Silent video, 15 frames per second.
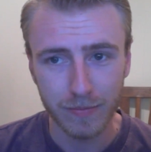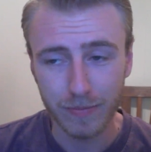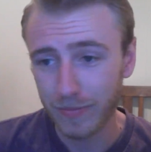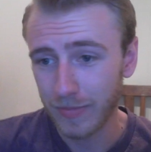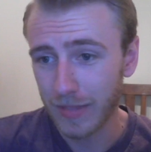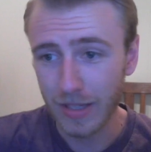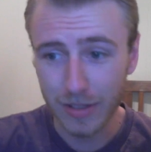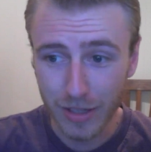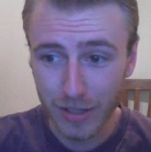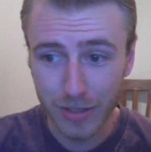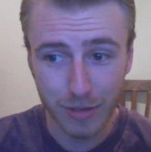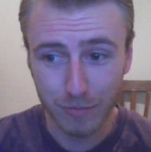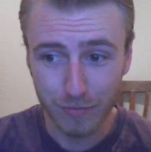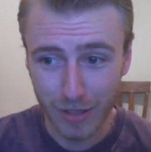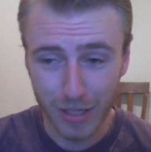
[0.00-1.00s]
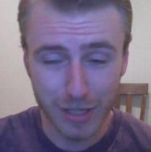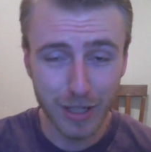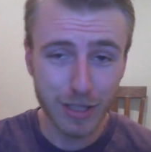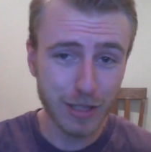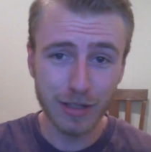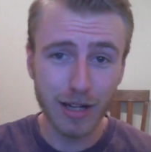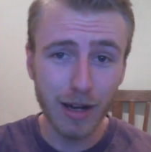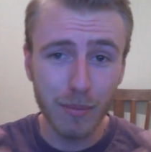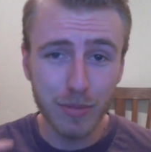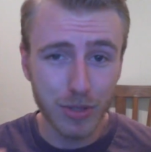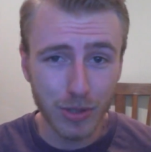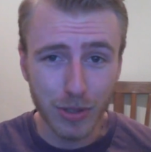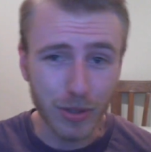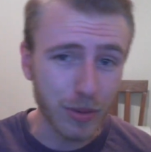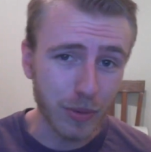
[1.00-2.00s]
It doesn't come to
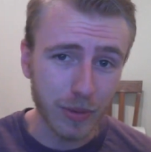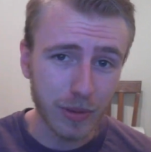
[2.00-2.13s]
you.